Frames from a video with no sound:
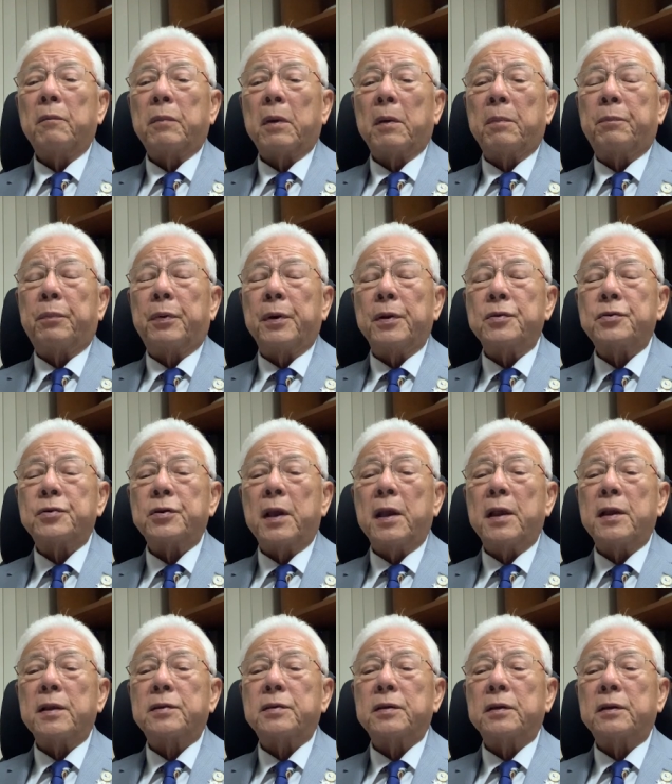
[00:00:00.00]

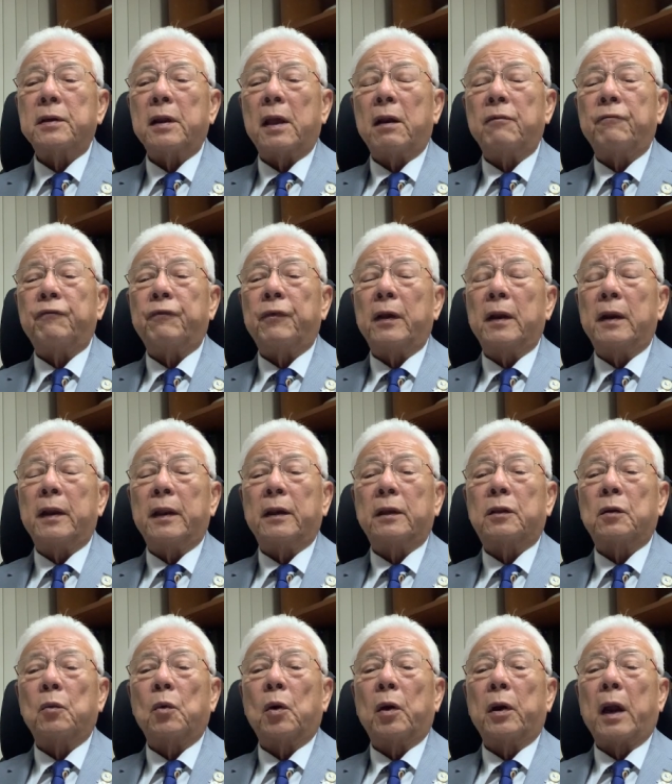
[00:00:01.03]
appreciation and feeling
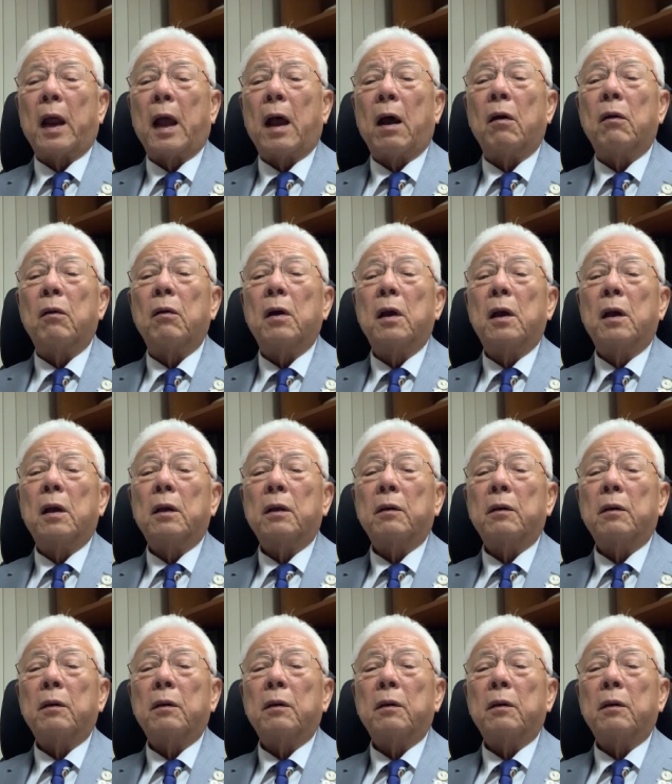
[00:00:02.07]
toward our